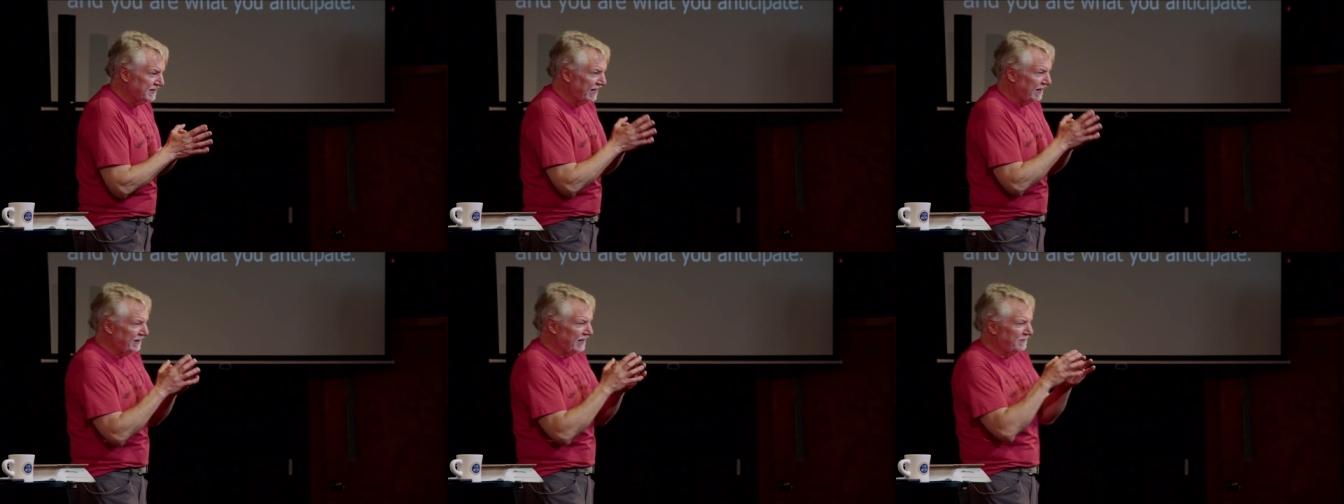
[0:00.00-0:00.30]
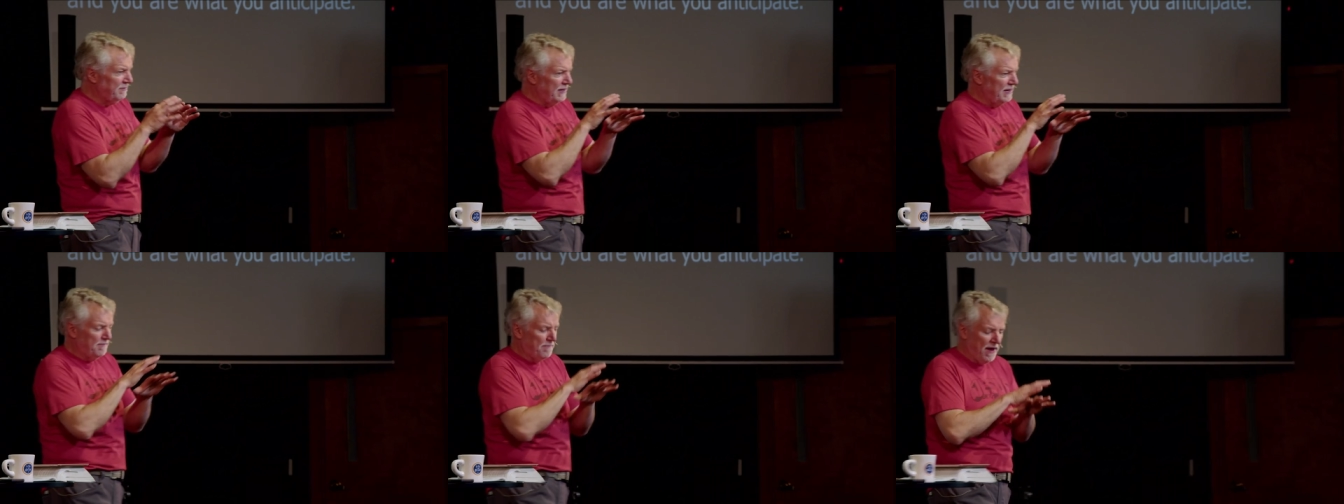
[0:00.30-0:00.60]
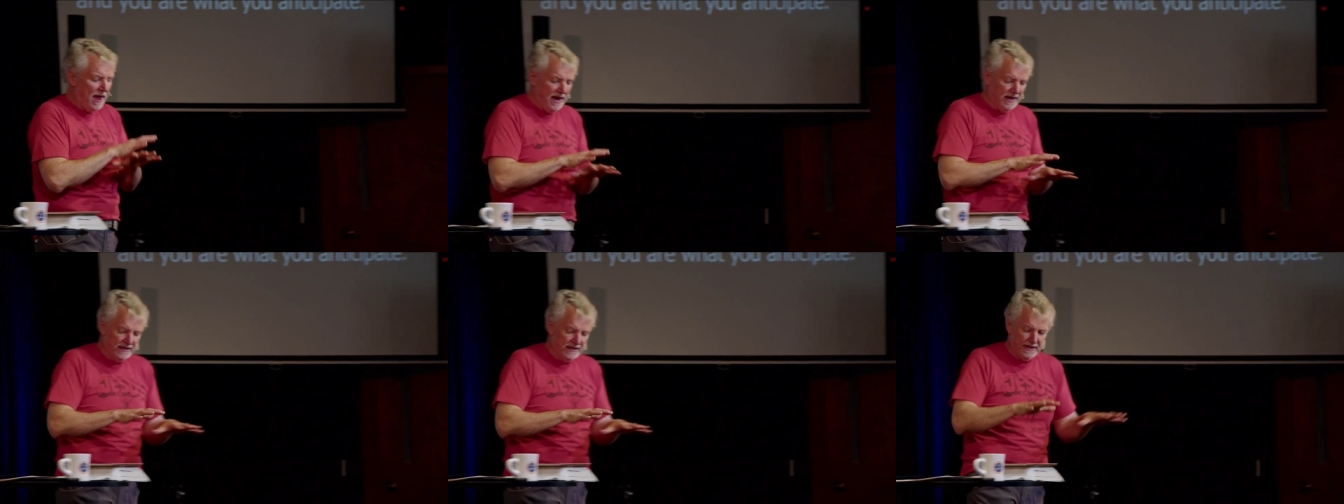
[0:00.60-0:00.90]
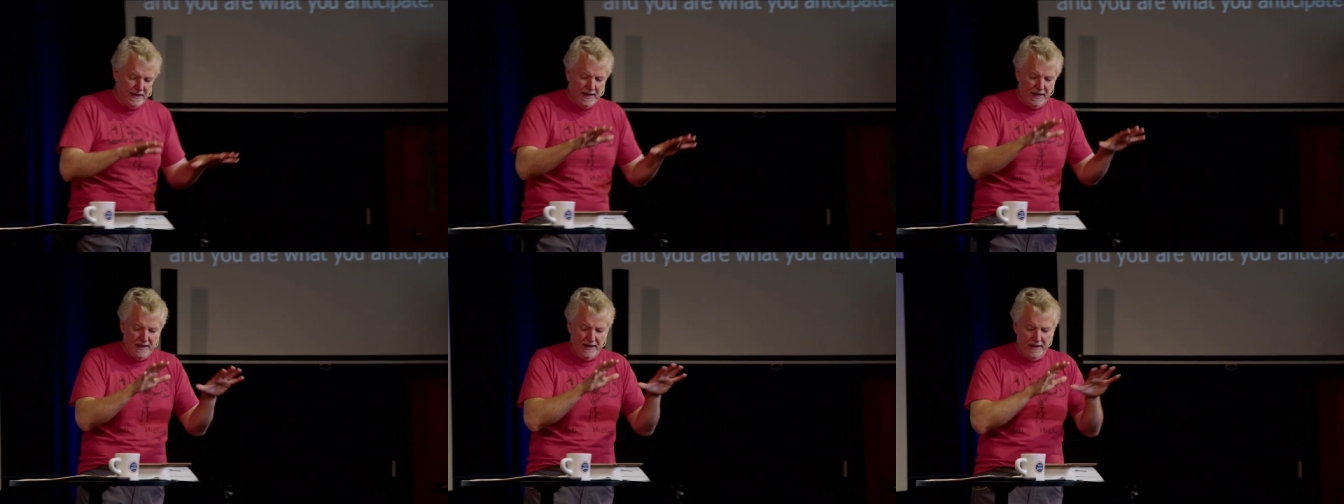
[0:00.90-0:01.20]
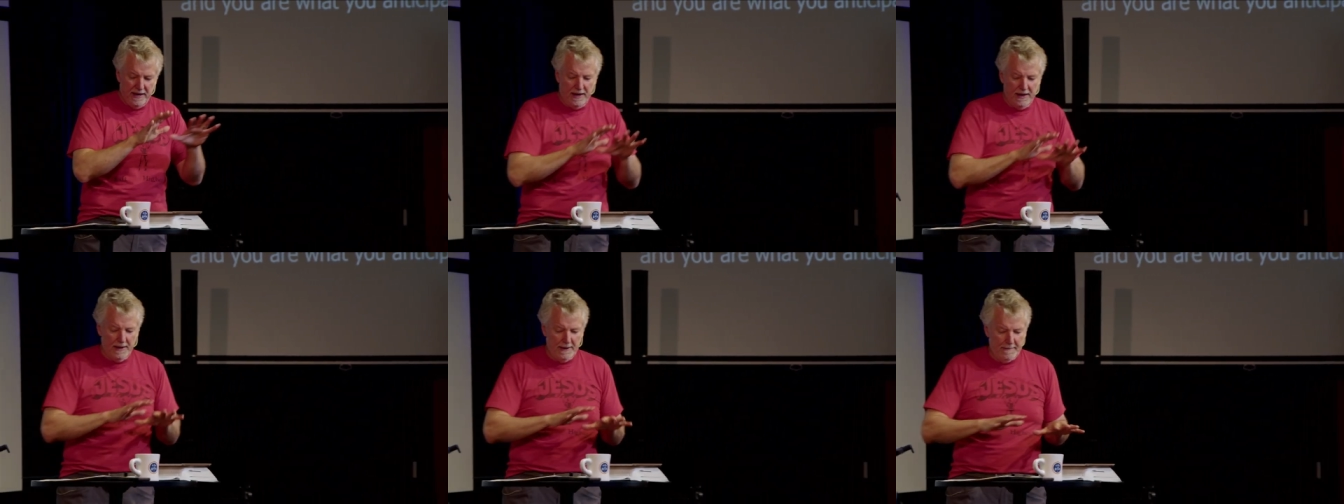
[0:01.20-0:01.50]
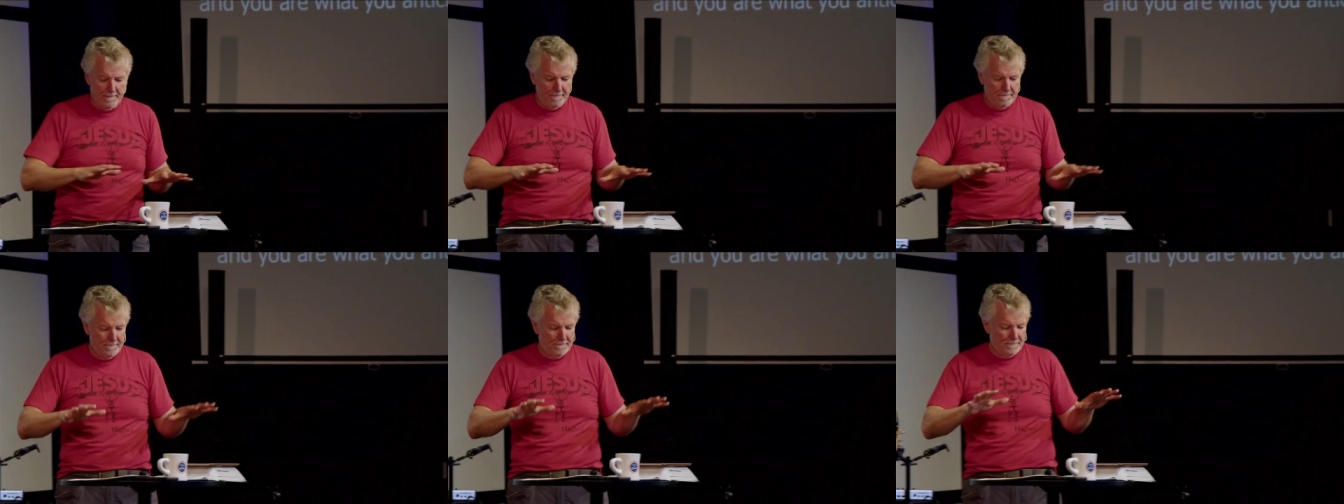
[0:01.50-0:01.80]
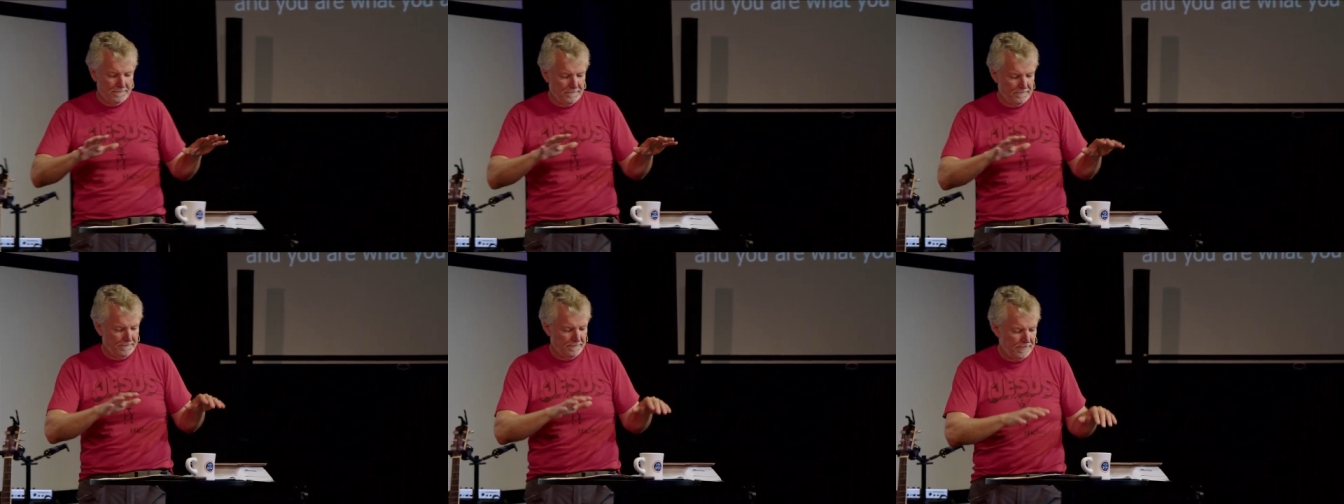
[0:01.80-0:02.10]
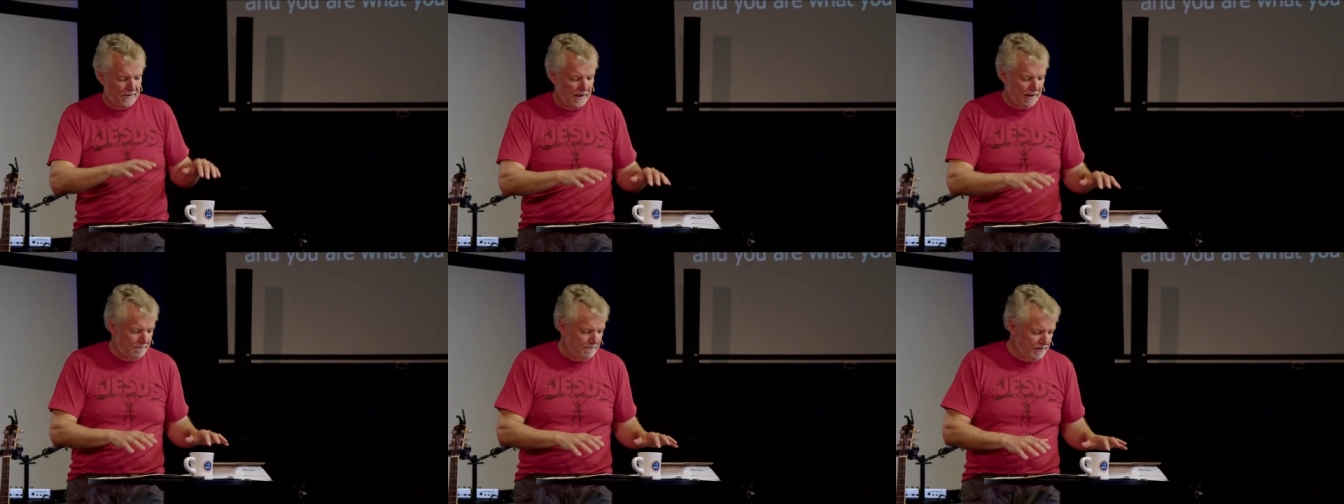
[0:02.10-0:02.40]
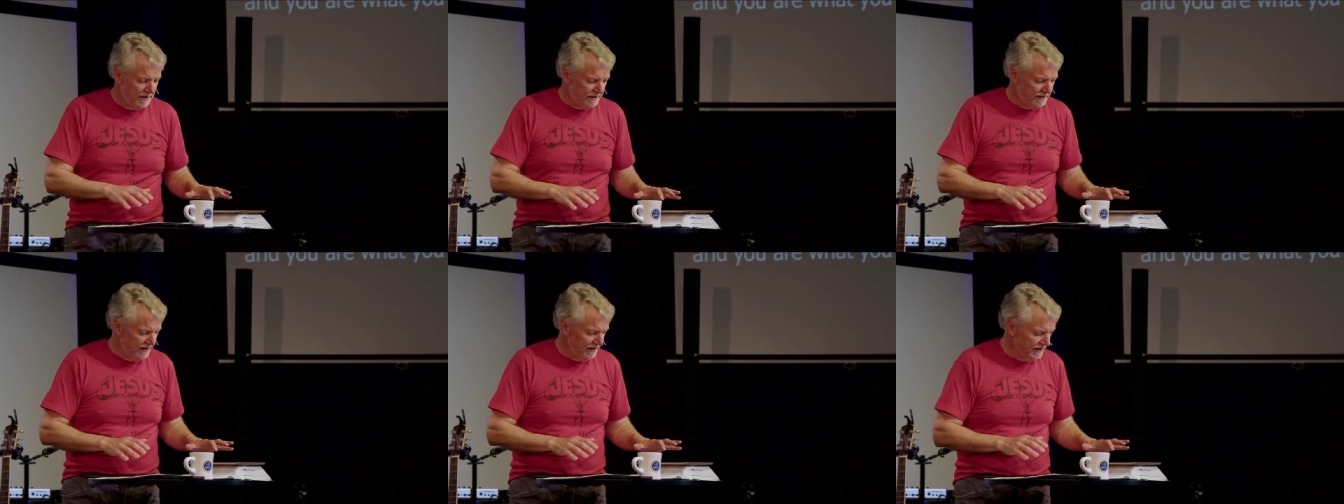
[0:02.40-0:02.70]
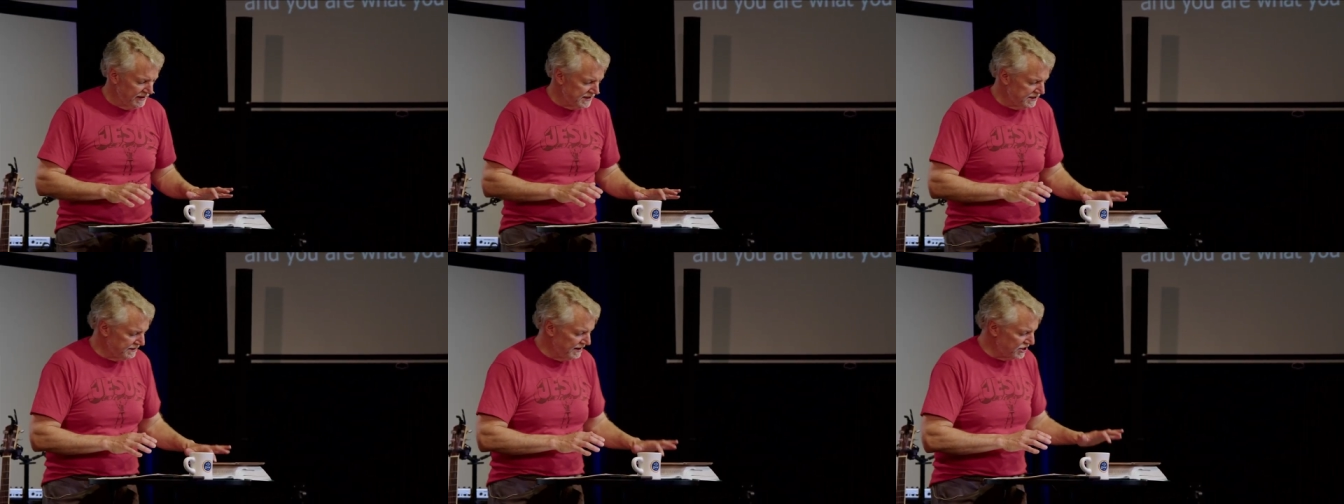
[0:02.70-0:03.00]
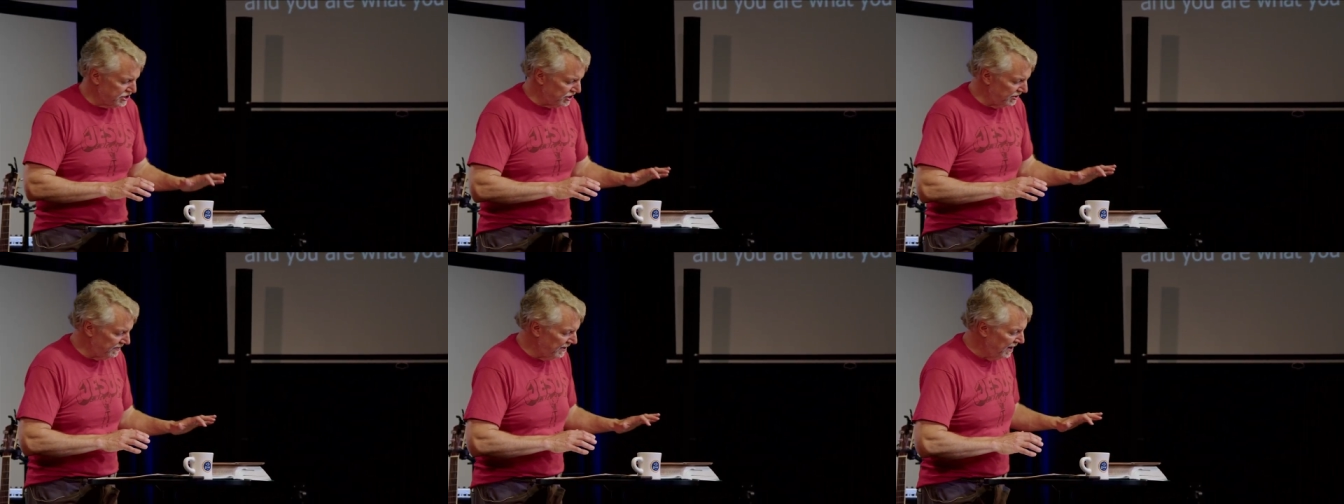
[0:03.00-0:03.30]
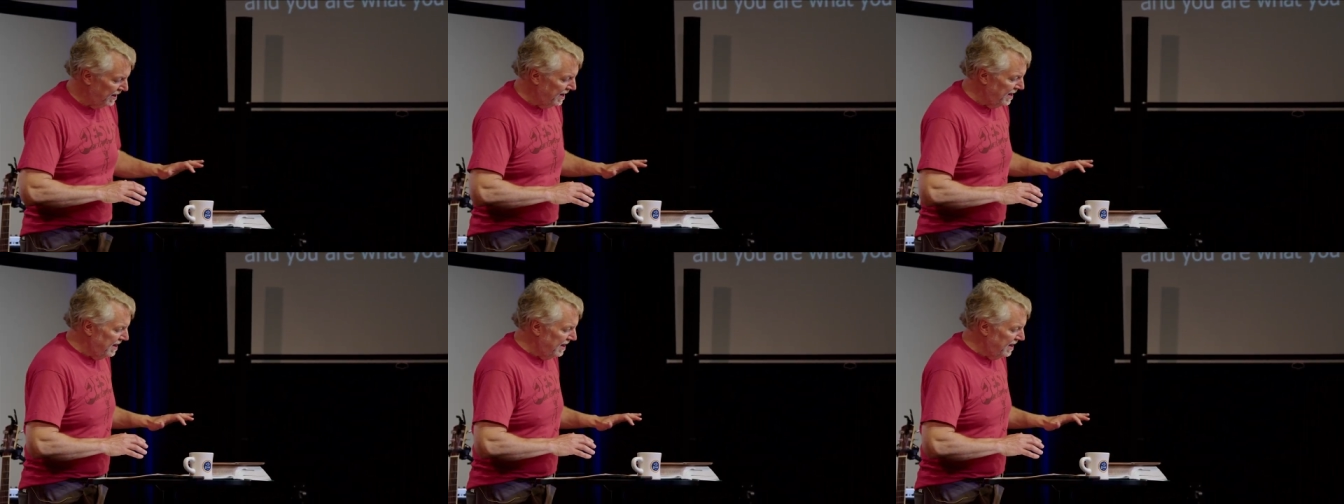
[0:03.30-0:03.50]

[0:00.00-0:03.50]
Let, let me paint a, um, a bigger illustration.